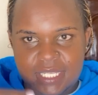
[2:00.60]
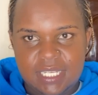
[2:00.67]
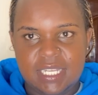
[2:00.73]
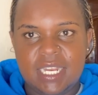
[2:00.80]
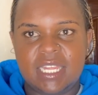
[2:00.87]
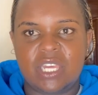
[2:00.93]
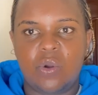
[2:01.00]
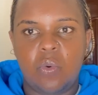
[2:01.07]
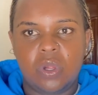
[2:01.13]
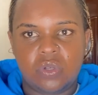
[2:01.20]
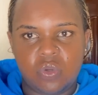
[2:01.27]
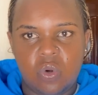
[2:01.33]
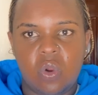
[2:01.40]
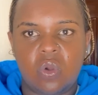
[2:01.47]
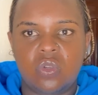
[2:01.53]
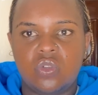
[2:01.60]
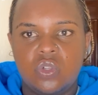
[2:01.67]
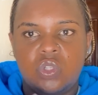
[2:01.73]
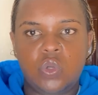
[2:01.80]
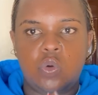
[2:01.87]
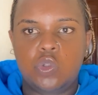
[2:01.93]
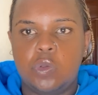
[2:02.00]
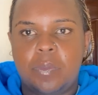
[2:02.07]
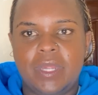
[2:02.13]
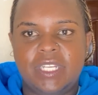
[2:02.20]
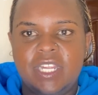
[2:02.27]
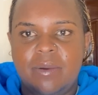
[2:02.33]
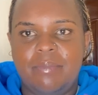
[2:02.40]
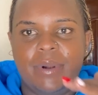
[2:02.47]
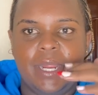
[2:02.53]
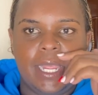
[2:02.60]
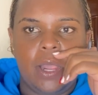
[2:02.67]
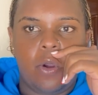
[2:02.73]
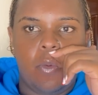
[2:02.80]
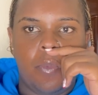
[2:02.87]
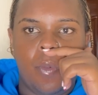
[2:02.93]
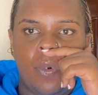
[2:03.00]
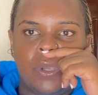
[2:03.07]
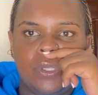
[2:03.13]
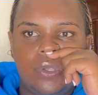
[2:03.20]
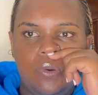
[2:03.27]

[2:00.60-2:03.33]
zingine, they were too long. So, si kuzipatia break ya kupumua.